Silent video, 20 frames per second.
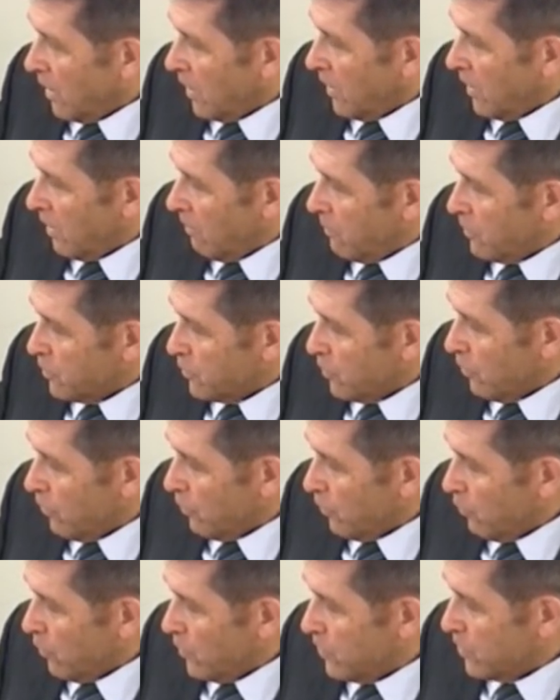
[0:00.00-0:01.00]
And now, but you know, the
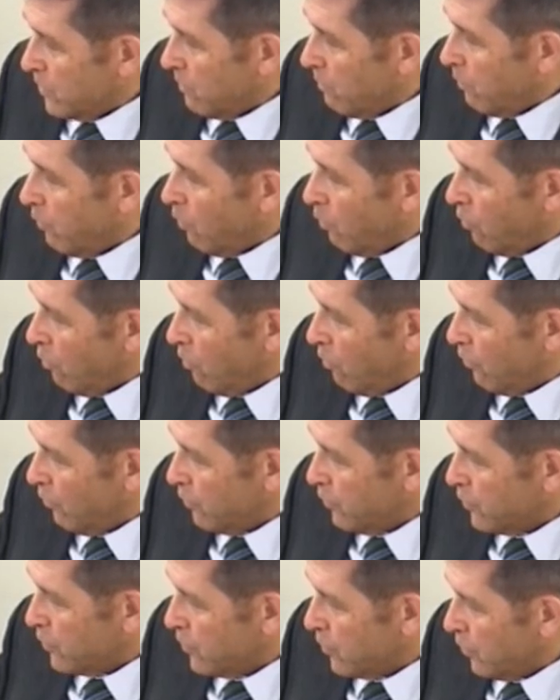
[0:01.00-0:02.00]
recent polls
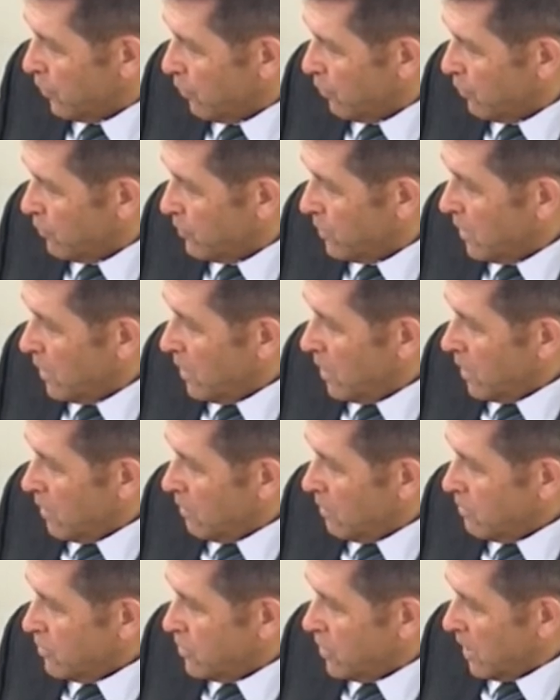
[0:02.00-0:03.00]
showed
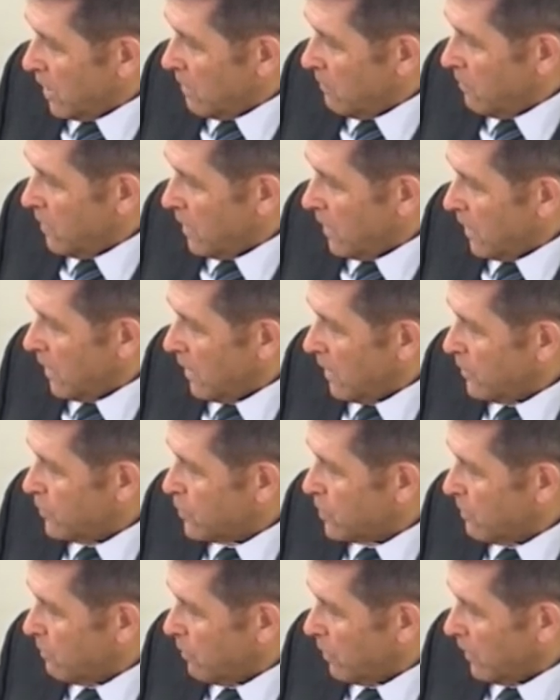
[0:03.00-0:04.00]
JB ahead
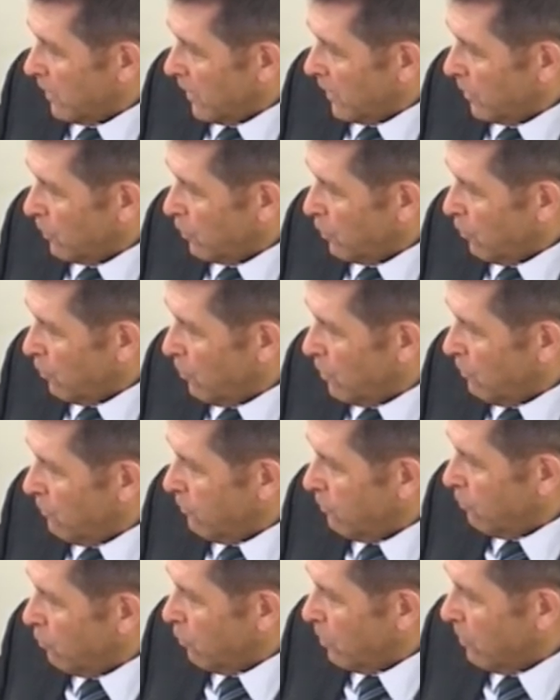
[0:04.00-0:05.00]
something like
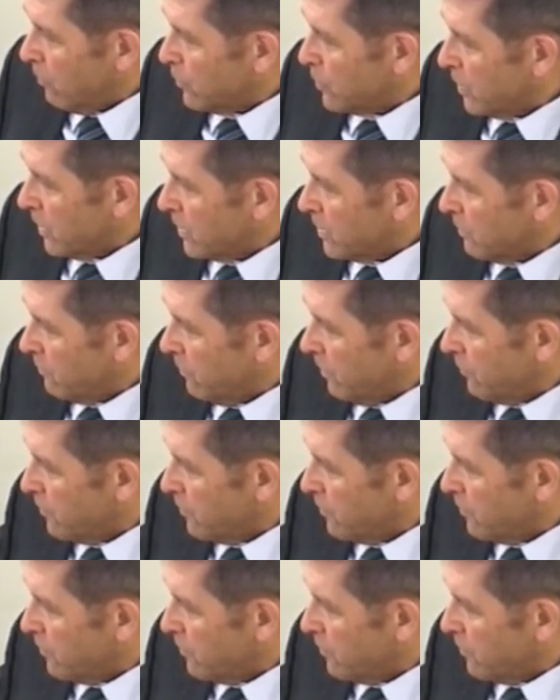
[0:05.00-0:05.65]
34% to 15%.